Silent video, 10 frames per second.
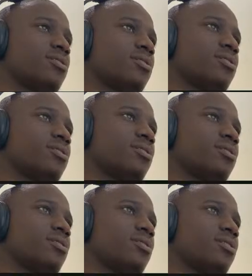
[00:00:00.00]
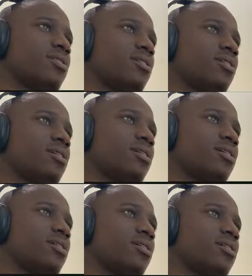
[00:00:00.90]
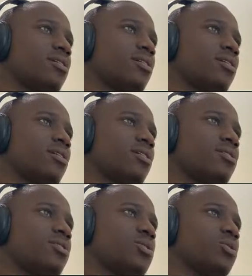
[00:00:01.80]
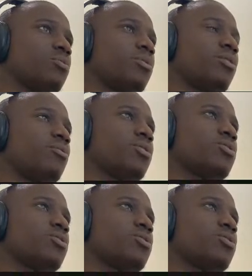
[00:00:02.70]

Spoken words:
and yeah, this should be the week.